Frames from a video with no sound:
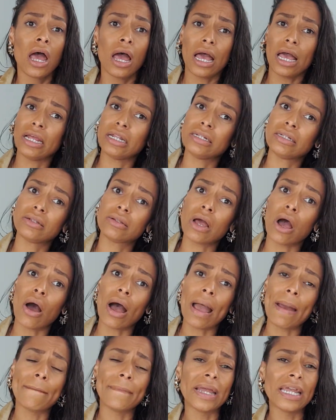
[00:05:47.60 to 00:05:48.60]
and
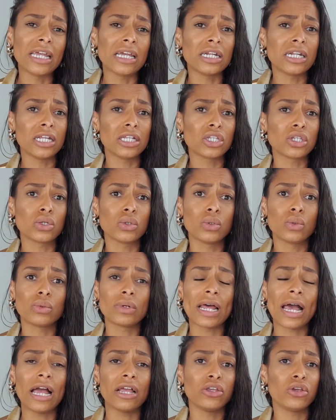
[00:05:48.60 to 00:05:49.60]
high maintenance and all
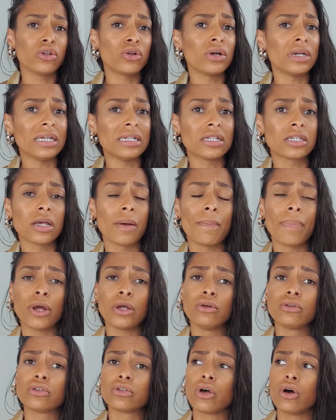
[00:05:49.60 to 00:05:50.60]
that, and you're not into
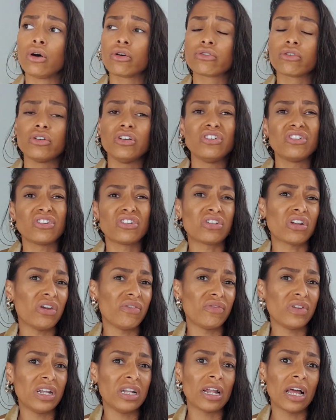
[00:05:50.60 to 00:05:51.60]
Botox, or you just
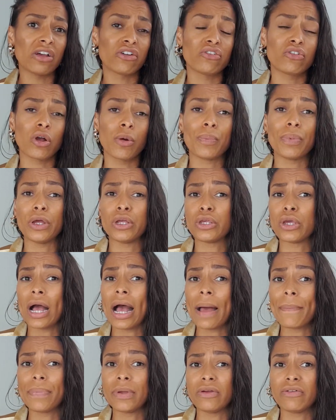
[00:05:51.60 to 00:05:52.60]
don't really like shopping. You're
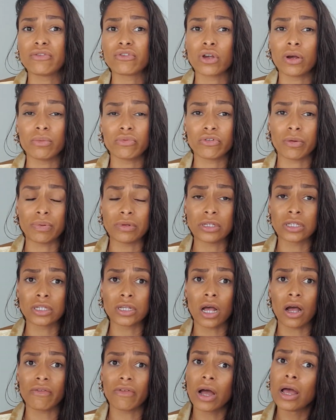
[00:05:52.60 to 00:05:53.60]
happy with Topshop and
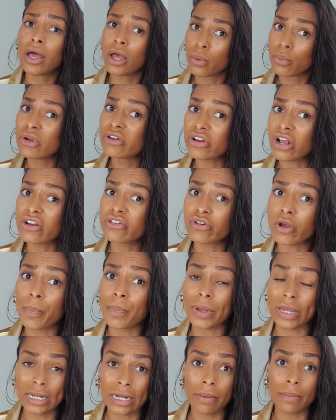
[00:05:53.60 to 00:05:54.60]
Zara, which I
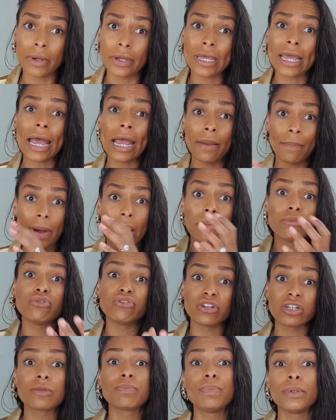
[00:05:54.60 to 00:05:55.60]
shop in, I'm okay, but I'm
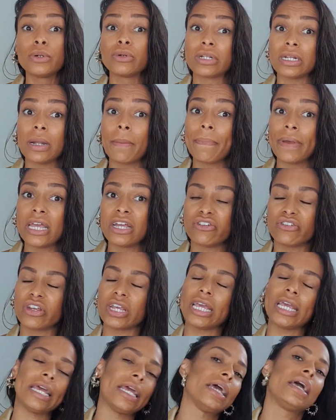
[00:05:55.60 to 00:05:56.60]
just building a picture
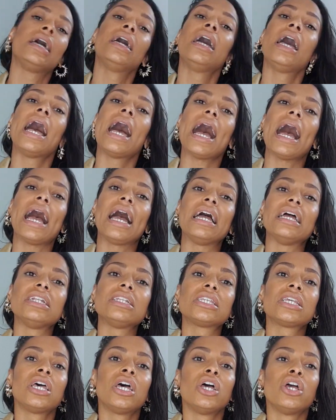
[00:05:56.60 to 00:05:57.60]
here.
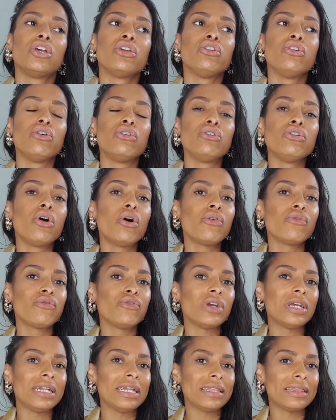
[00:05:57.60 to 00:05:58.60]
And you're not
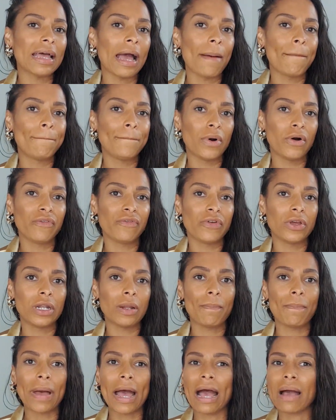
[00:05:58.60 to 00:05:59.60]
really that bothered
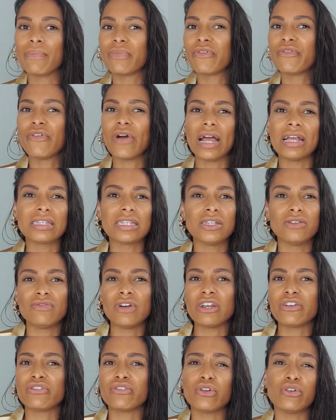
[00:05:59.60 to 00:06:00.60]
about fancy
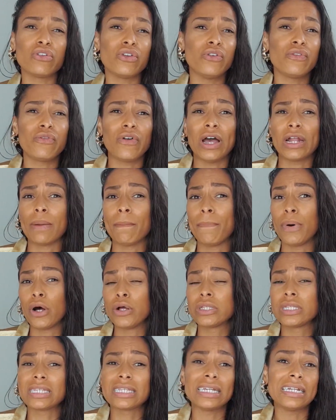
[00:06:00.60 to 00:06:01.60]
restaurants you find in
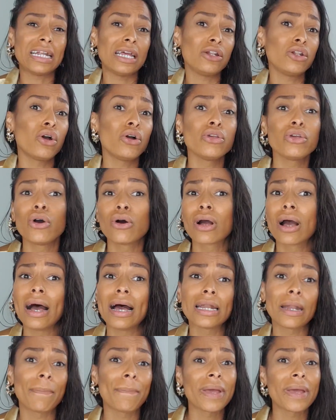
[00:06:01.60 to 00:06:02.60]
Ponzi. They're not your kind of